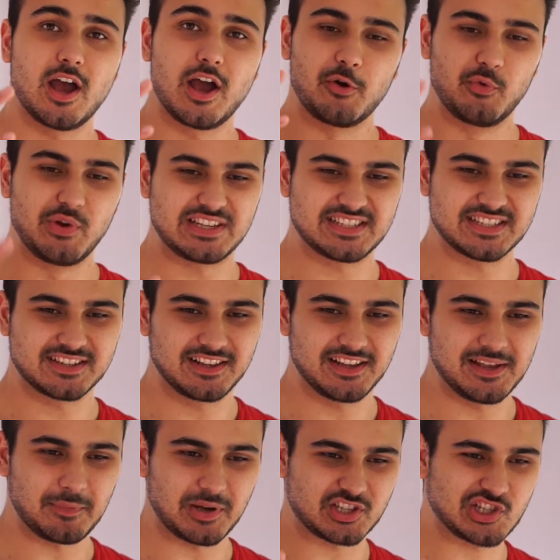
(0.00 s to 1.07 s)

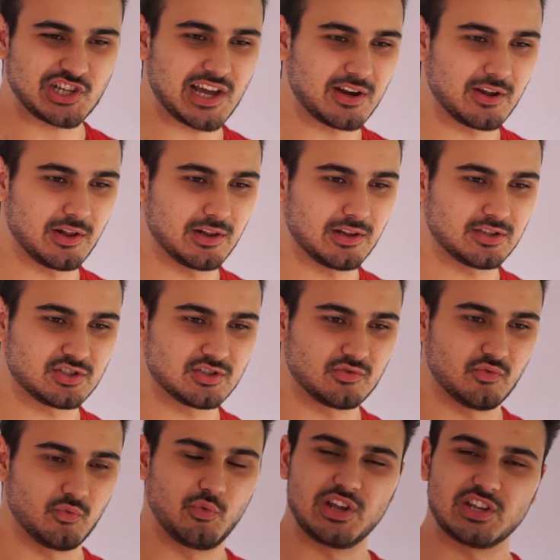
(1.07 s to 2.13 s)
Recently my channel
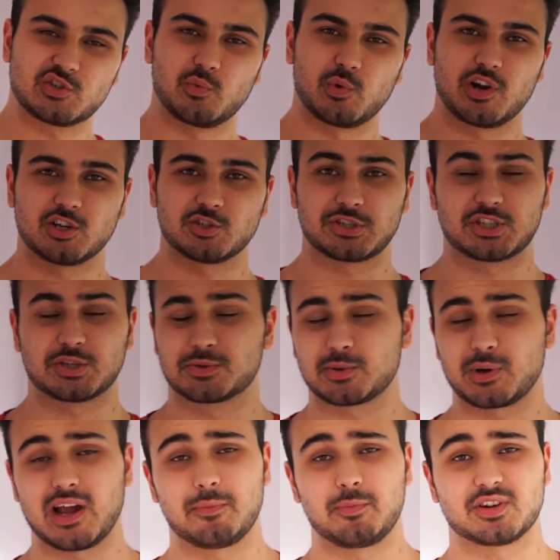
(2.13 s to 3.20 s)
reached 100
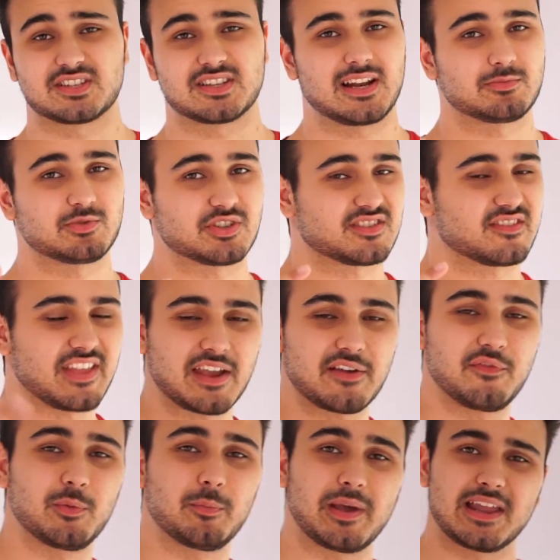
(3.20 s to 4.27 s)
subscribers and I'm just
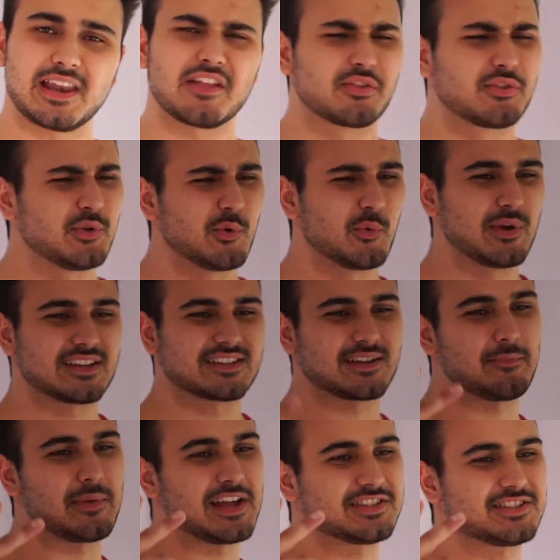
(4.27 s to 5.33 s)
thankful, man. In 2 weeks I
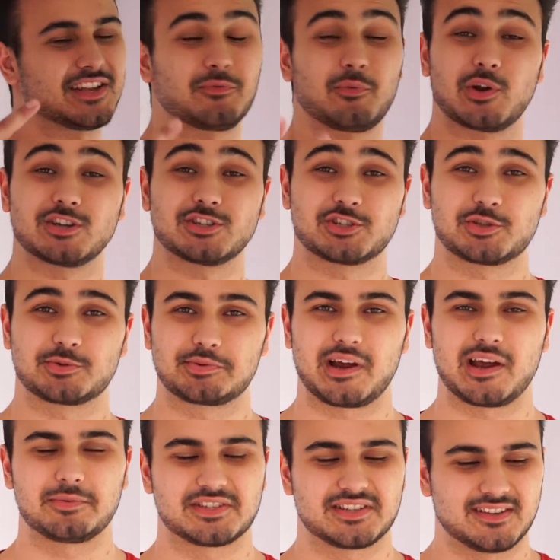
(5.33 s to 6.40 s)
managed to hit 100 subscribers,